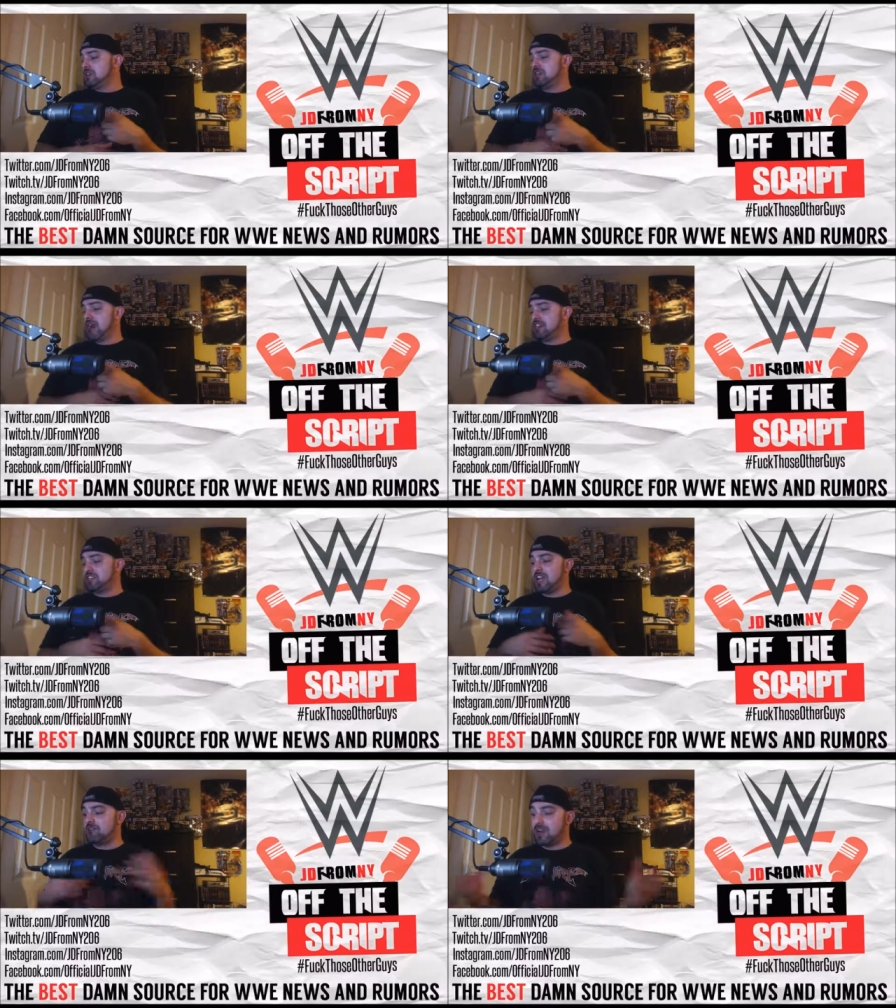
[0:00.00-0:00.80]
you know, as
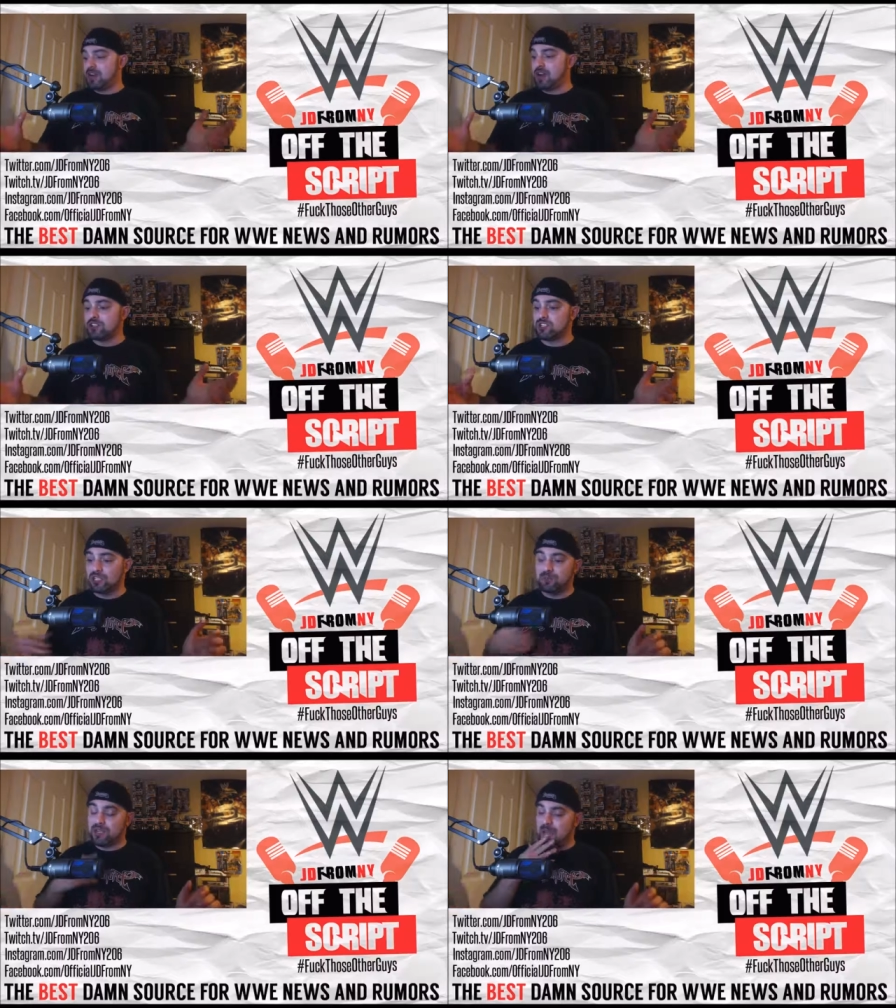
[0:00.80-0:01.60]
you're getting ready to go to
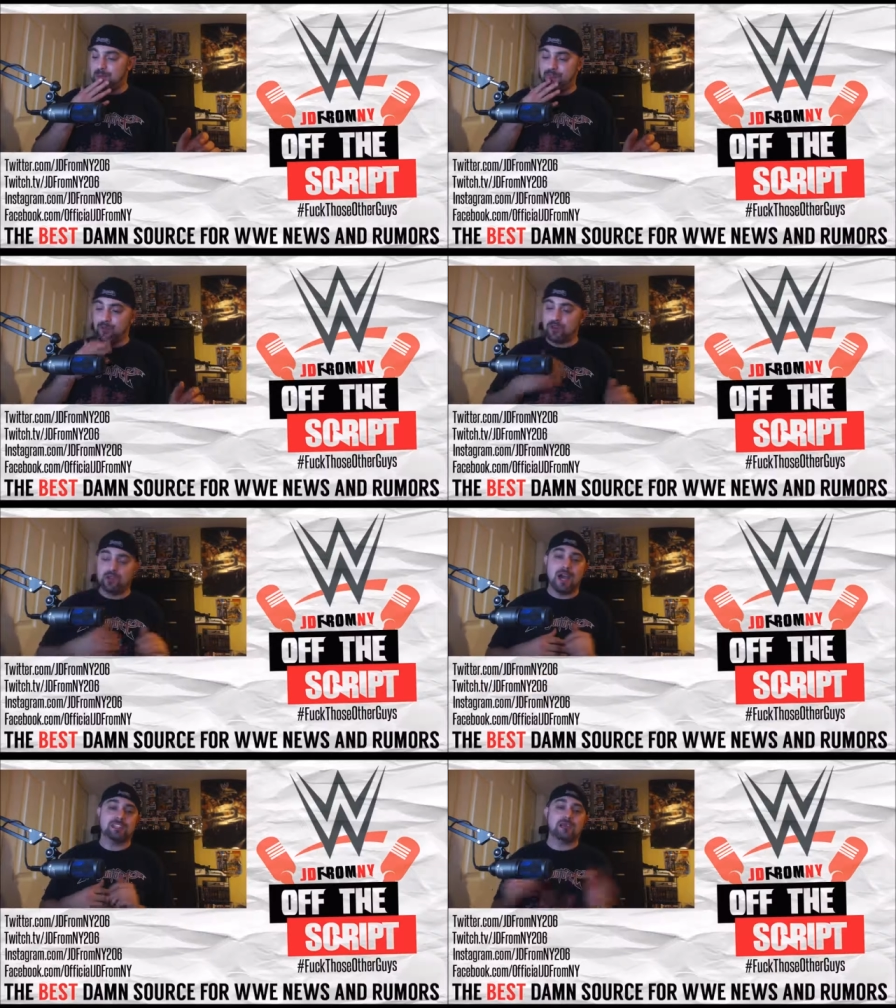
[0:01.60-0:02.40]
sleep the night before,
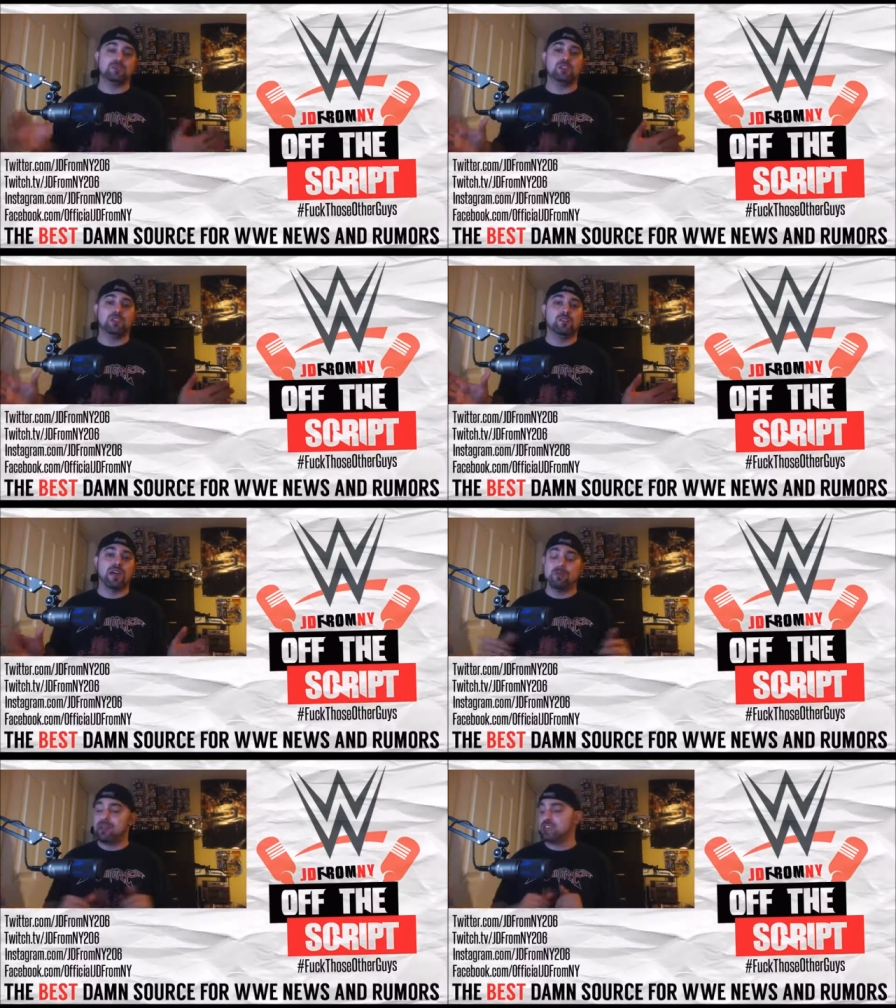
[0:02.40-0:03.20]
you guys absolutely love
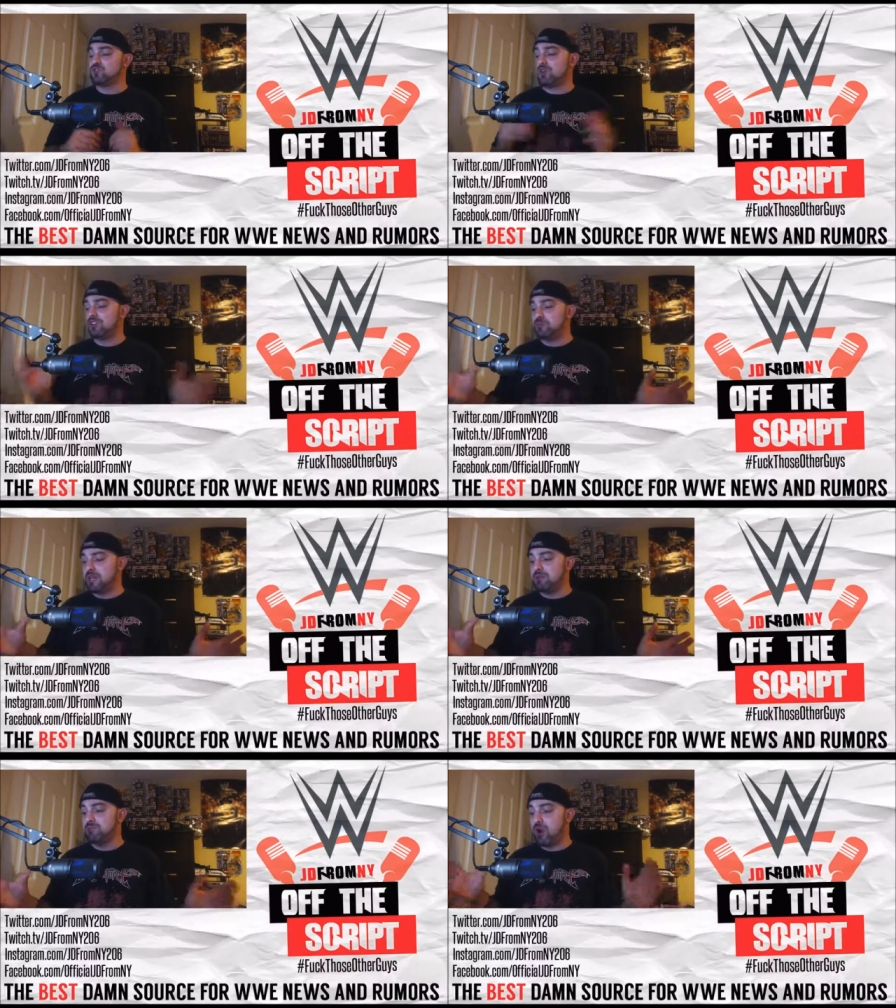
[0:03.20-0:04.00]
that, man. That's one of the
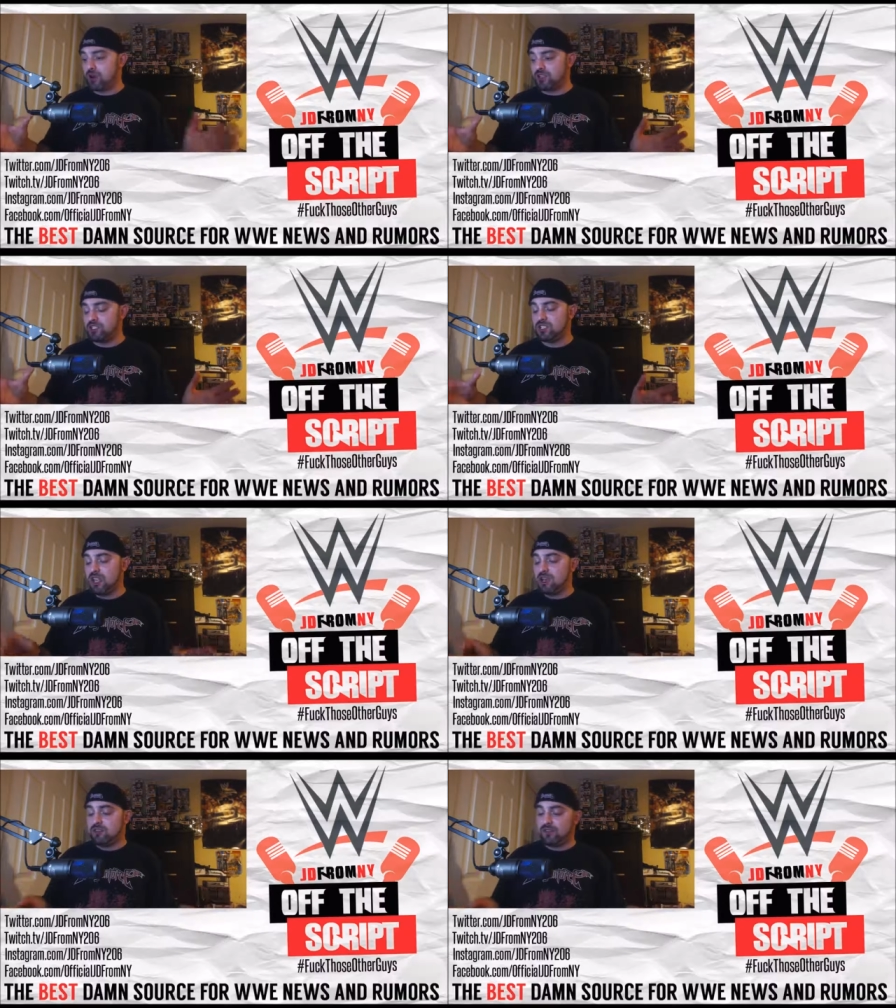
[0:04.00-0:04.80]
big perks
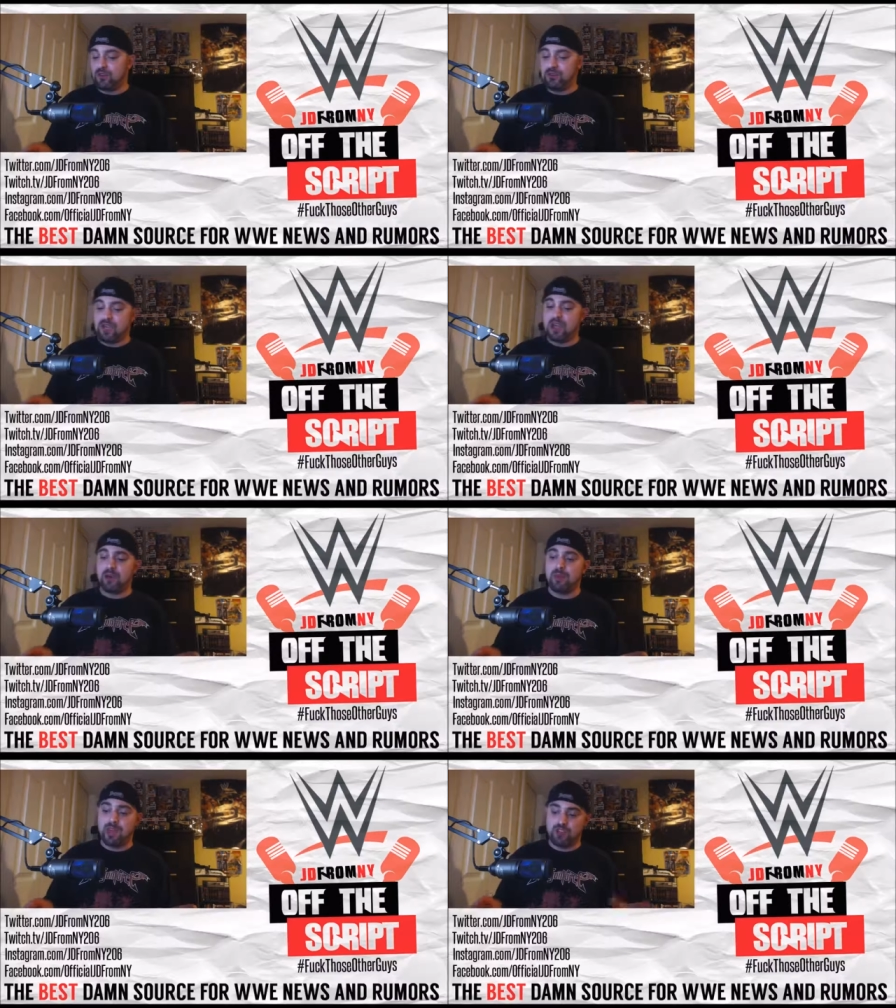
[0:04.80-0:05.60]
for being
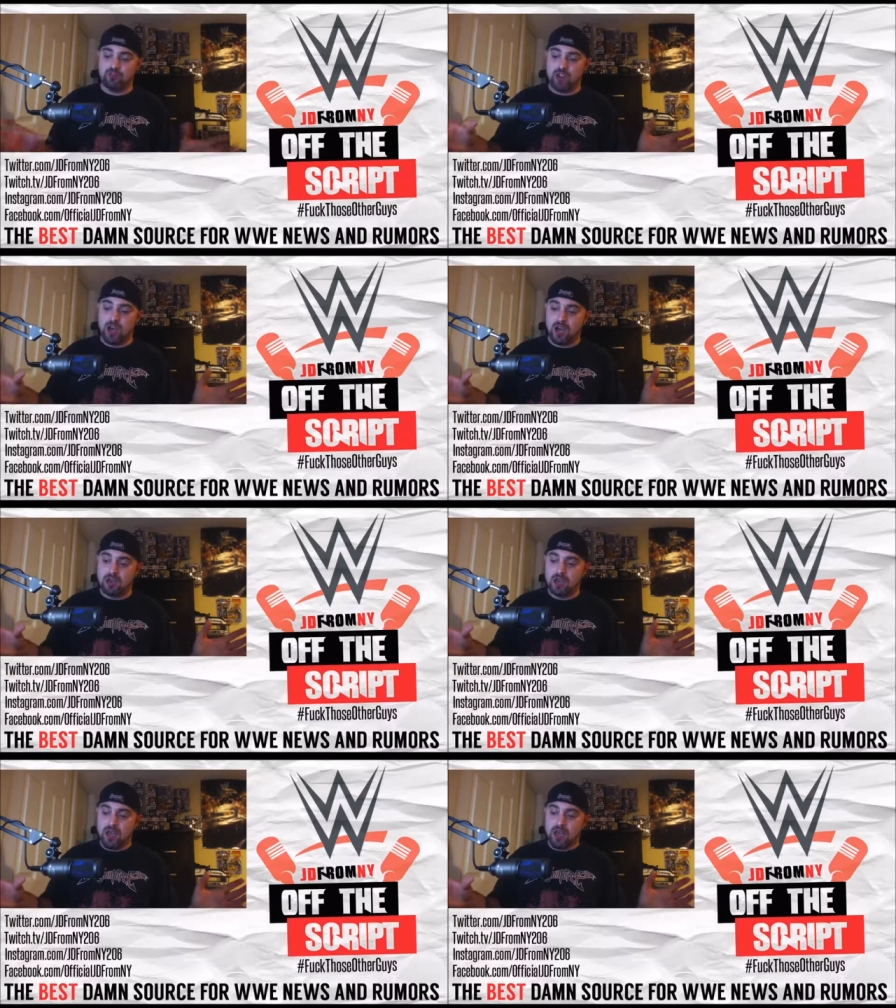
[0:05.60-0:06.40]
a Patreon.